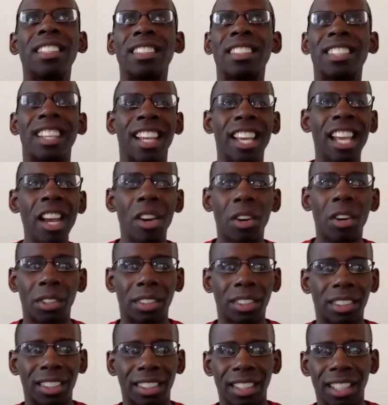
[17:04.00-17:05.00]
or
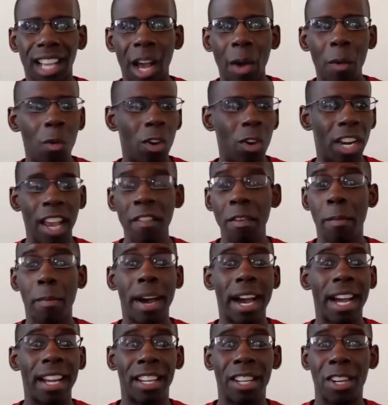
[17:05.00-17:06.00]
Else, I want
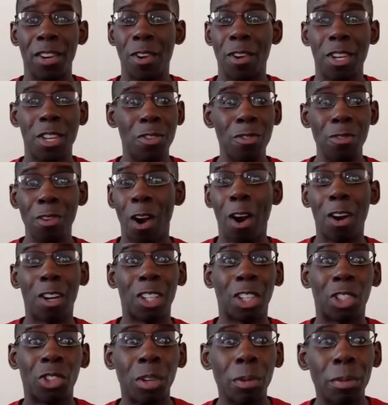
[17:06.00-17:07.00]
everybody to know, and you all
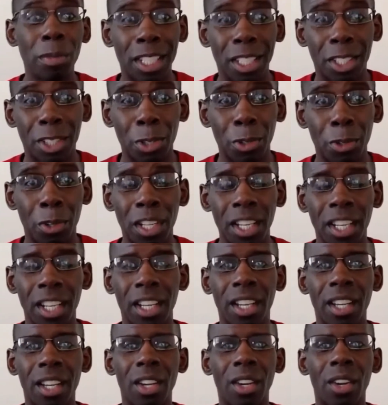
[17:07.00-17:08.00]
contributed to it,
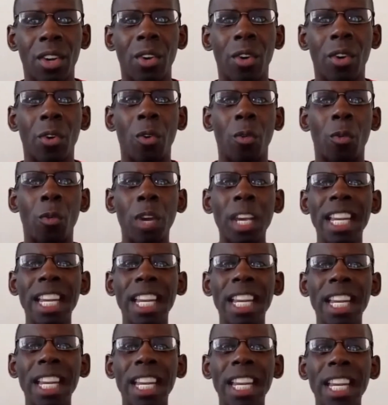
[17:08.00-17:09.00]
we didn't
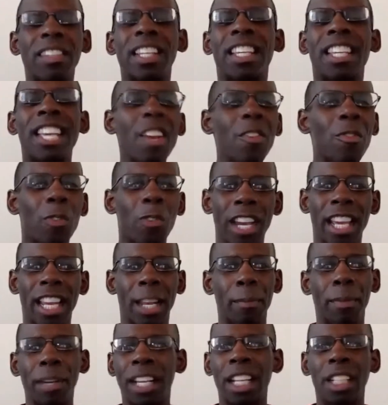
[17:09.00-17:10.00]
have to get ready
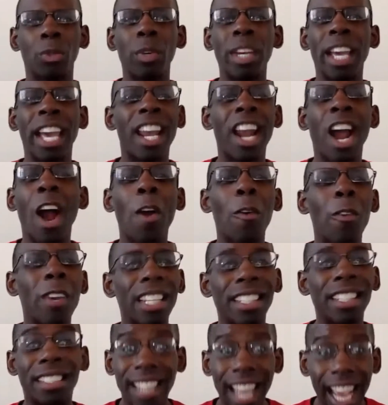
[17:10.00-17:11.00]
because we had already
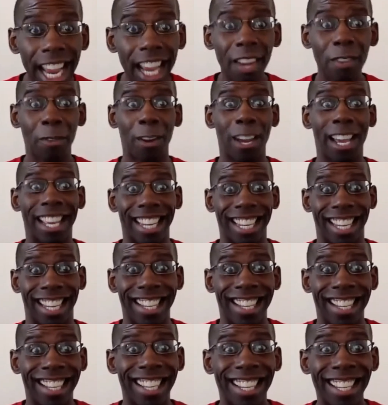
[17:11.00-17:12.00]
stayed ready.
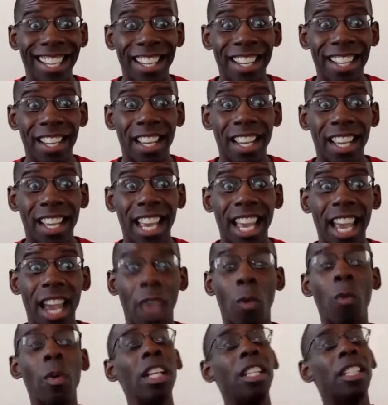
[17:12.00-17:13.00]
And
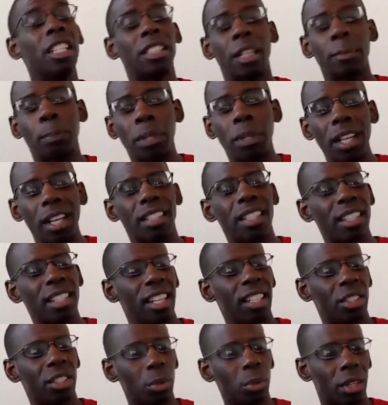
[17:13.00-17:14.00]
we just plugged it
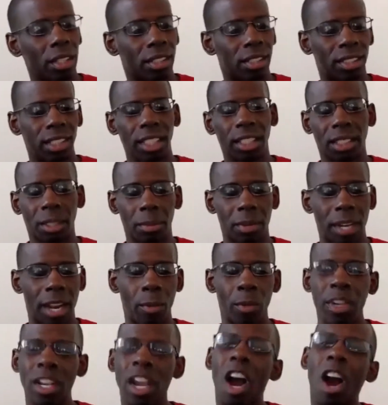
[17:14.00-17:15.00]
into a system that
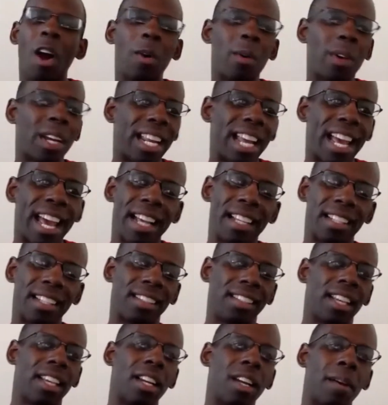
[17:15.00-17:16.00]
we already had
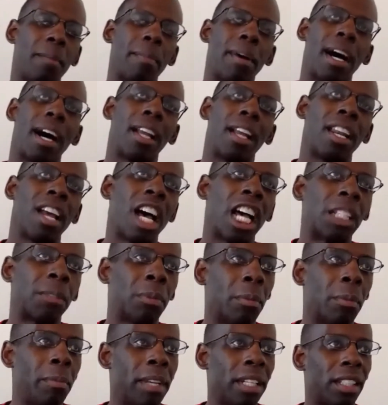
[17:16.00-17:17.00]
set up by Allah's
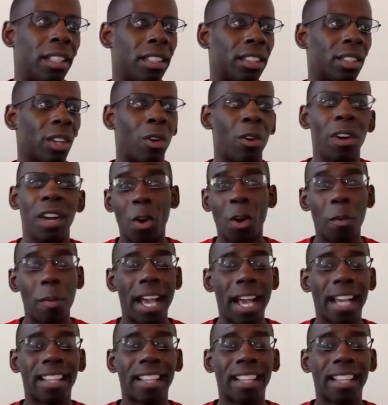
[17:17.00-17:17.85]
permission. So back and